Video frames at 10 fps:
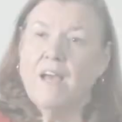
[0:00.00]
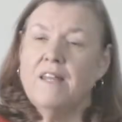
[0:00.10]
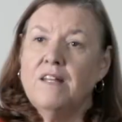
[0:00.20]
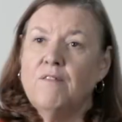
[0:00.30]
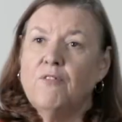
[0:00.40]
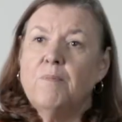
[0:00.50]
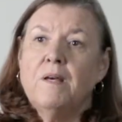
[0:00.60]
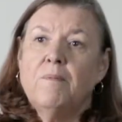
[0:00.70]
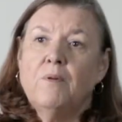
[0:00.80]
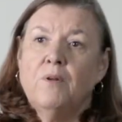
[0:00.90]
And then for
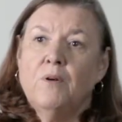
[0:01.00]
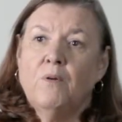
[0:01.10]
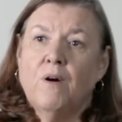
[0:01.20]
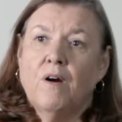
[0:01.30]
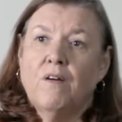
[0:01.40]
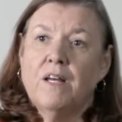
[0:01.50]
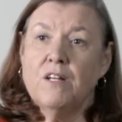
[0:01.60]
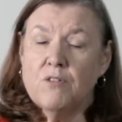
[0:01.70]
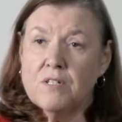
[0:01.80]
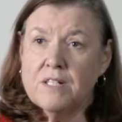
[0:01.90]
people who are
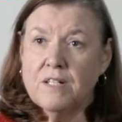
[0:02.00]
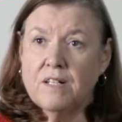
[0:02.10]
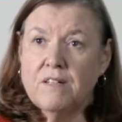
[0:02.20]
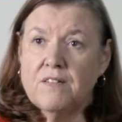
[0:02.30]
interested